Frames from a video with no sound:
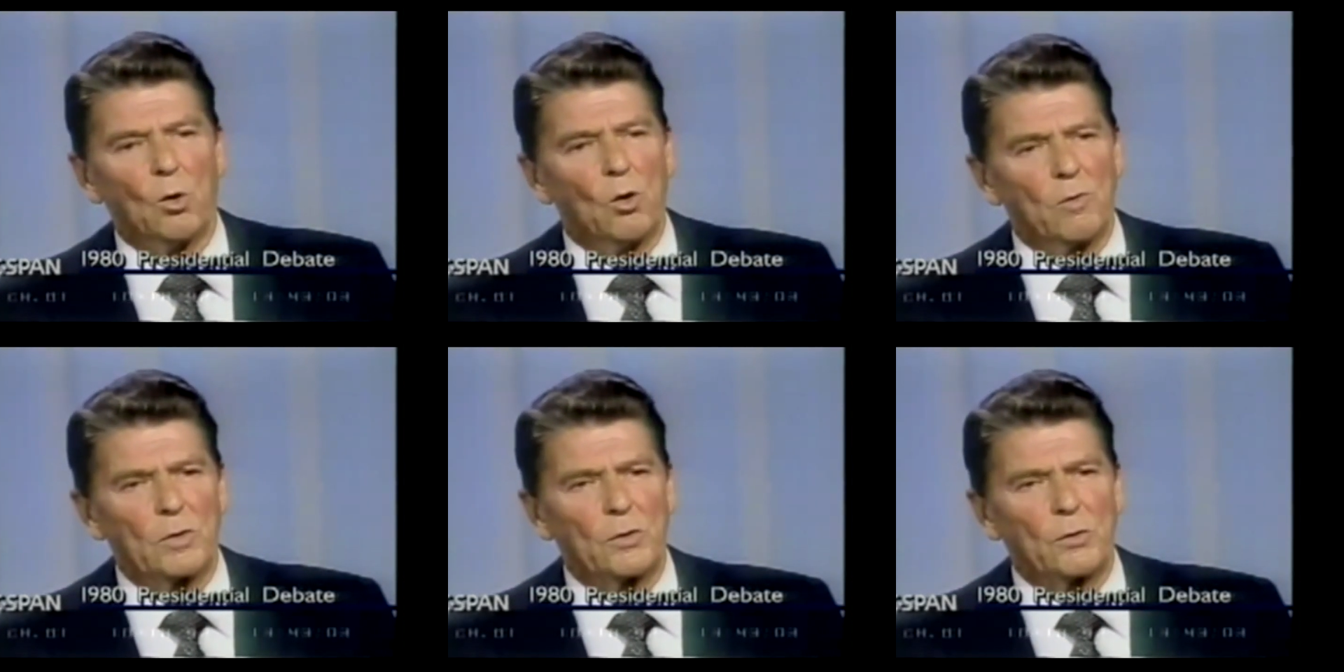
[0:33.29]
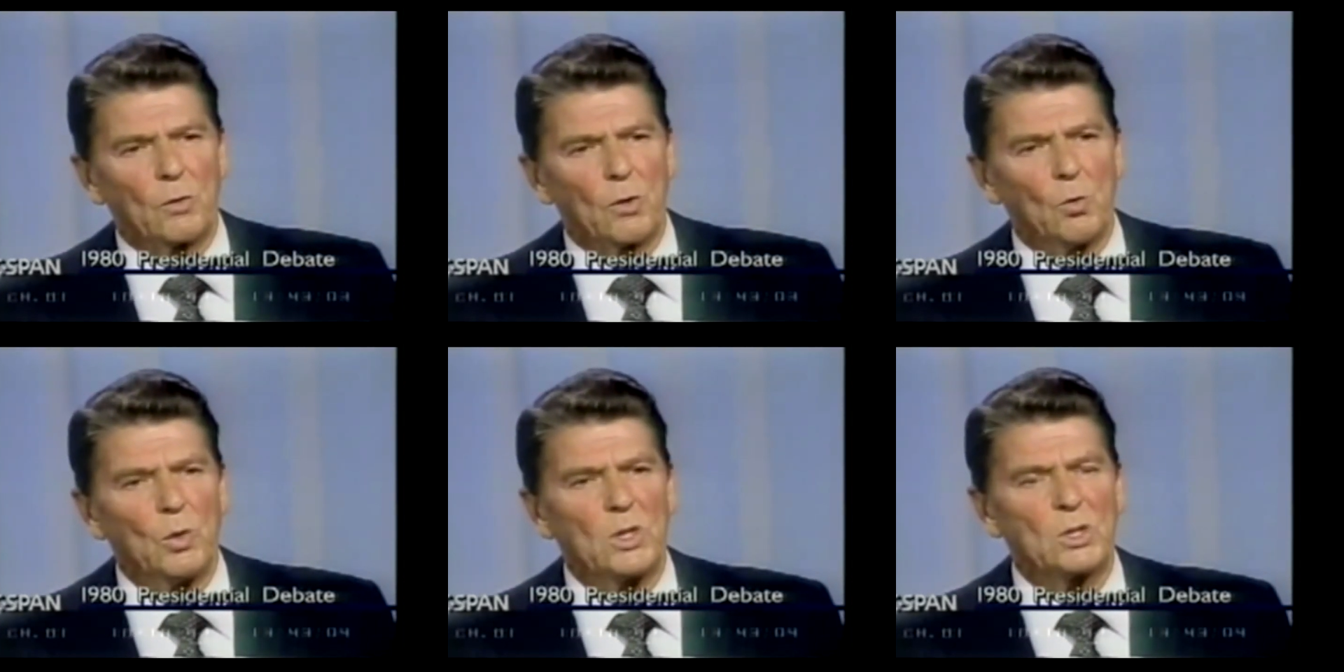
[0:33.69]

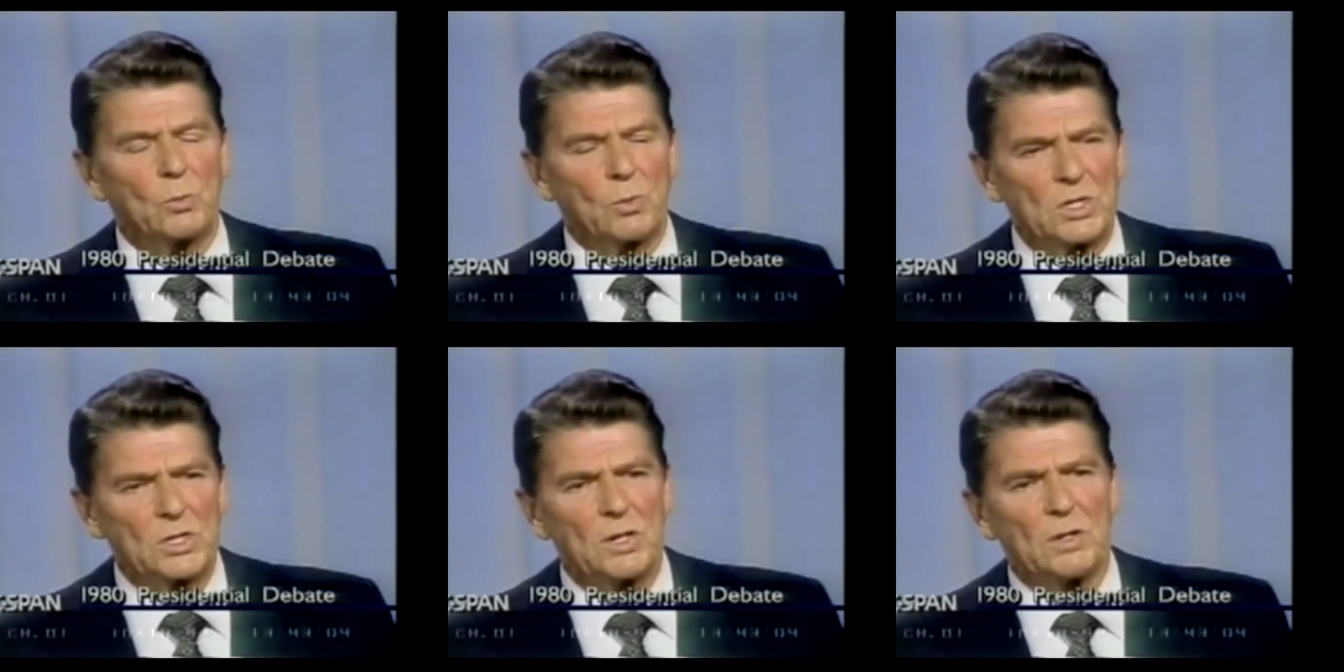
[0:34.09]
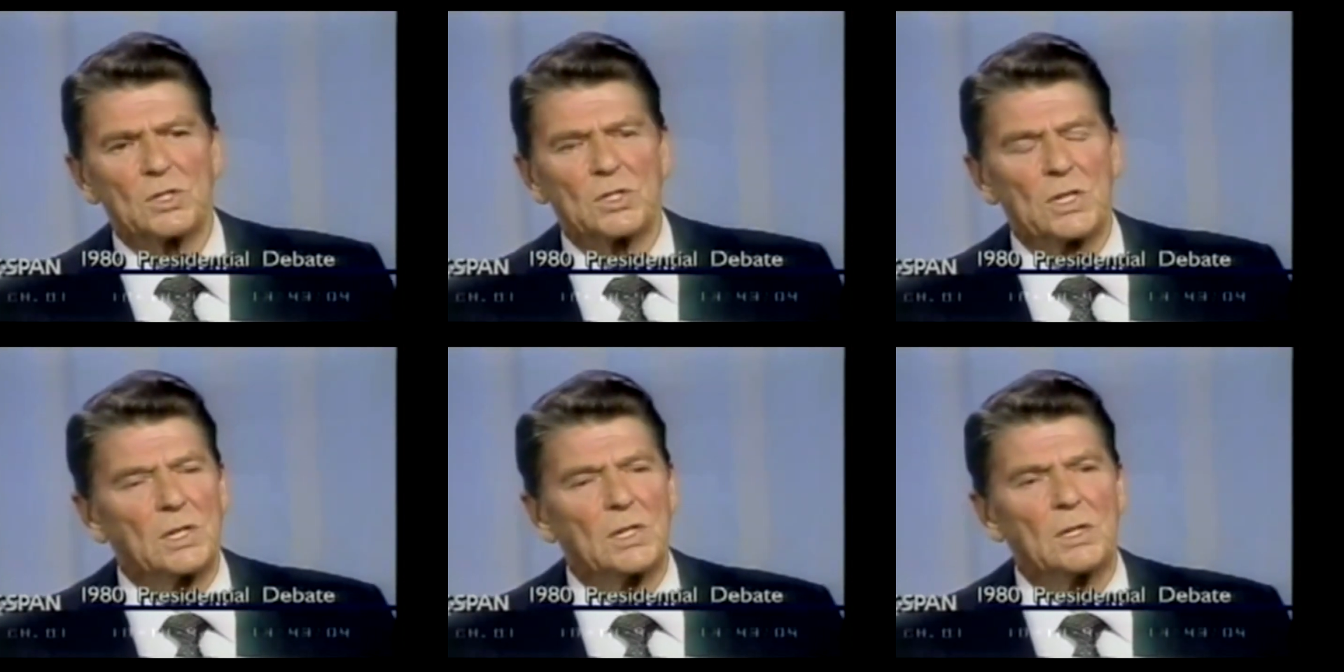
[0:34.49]
overthrow which
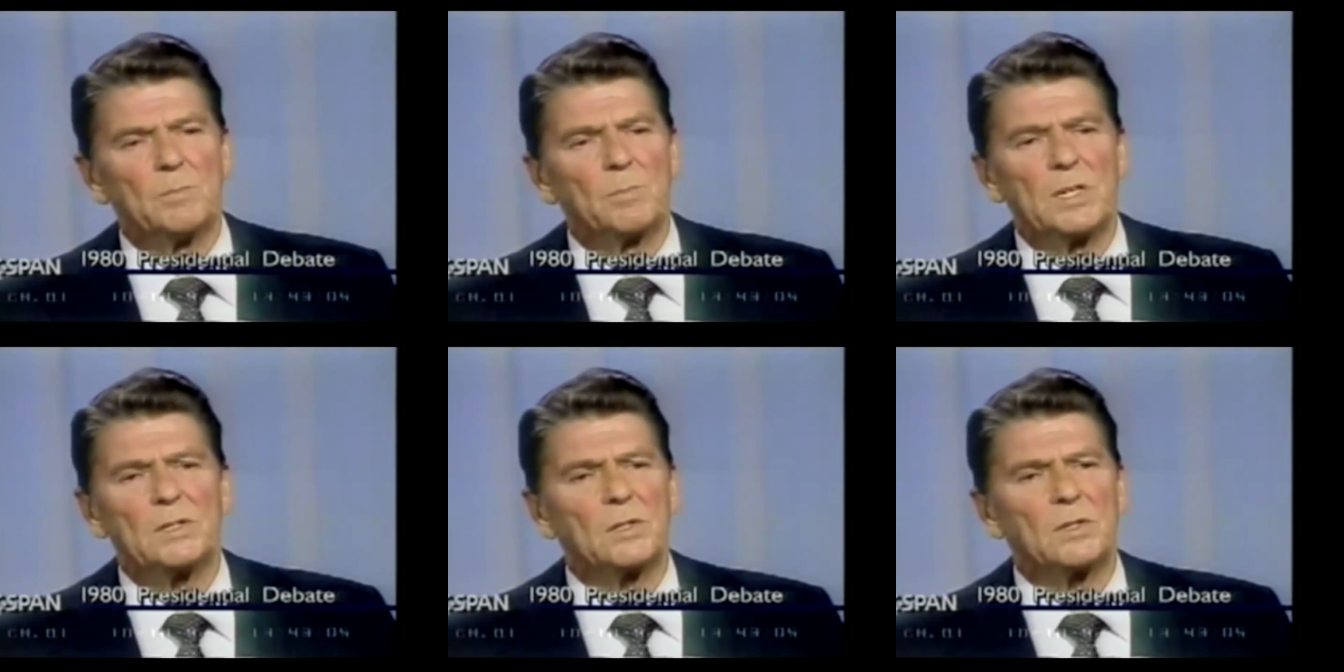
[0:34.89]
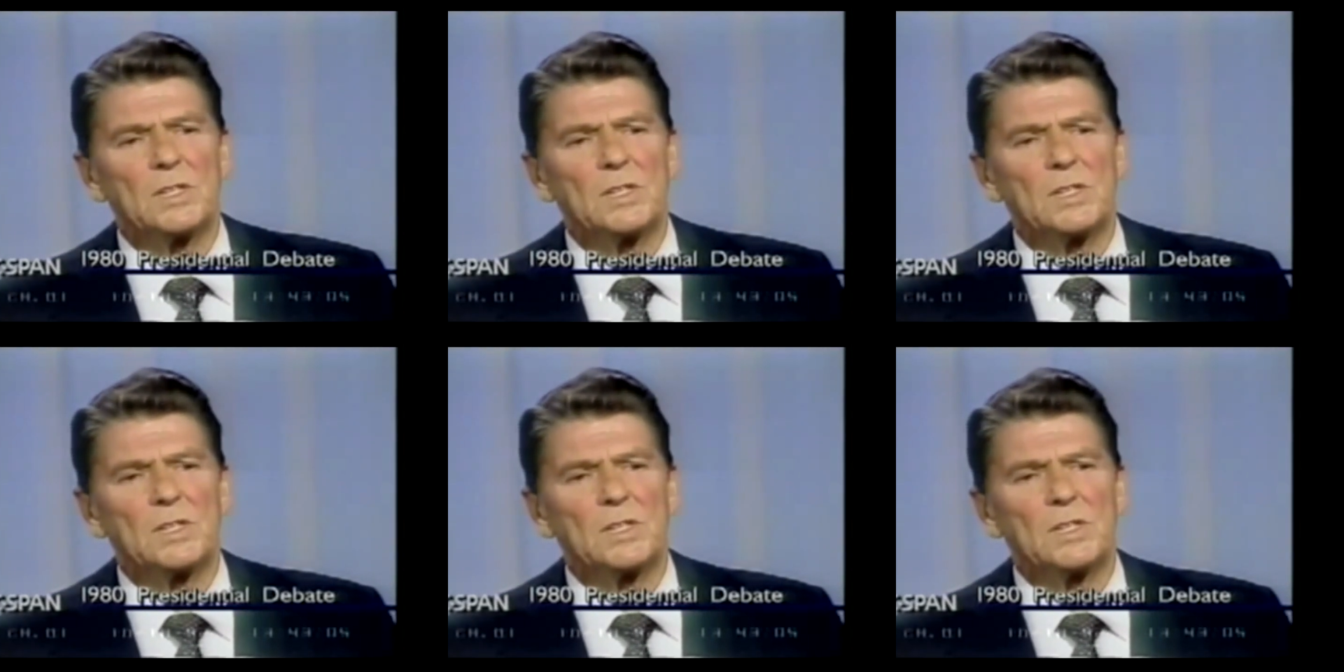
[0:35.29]
results in complete